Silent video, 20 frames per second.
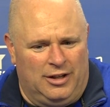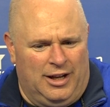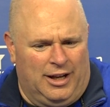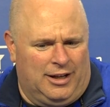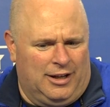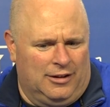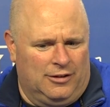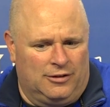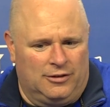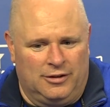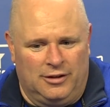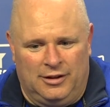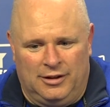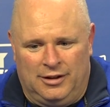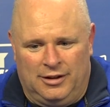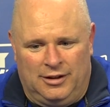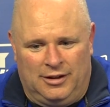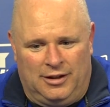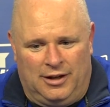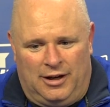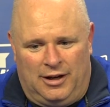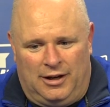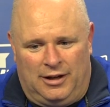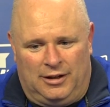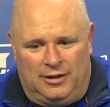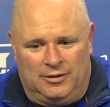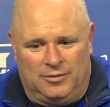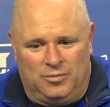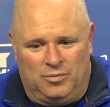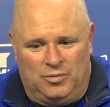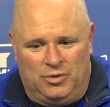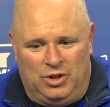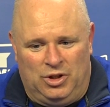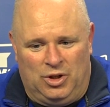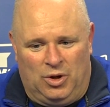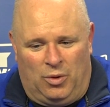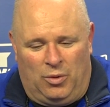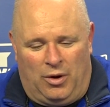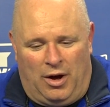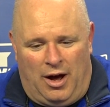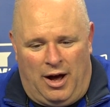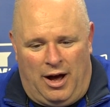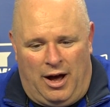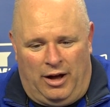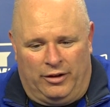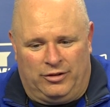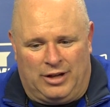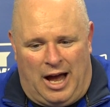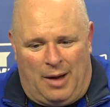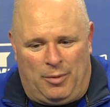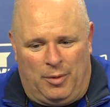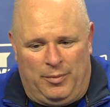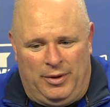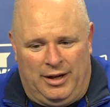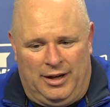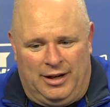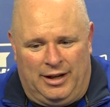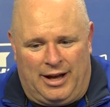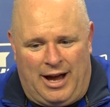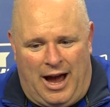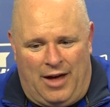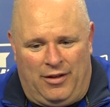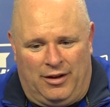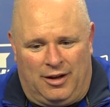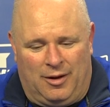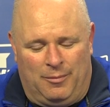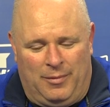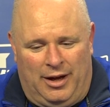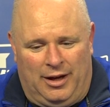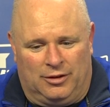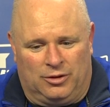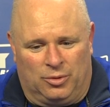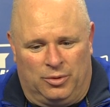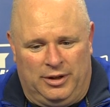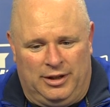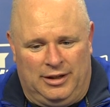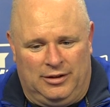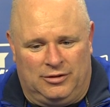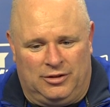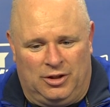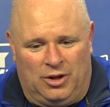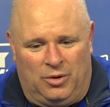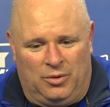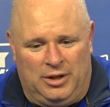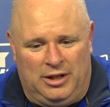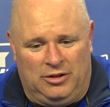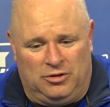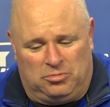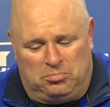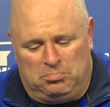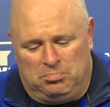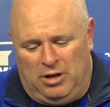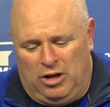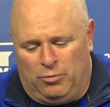And Nick is, on top of being a guy that can make threes, you know, he's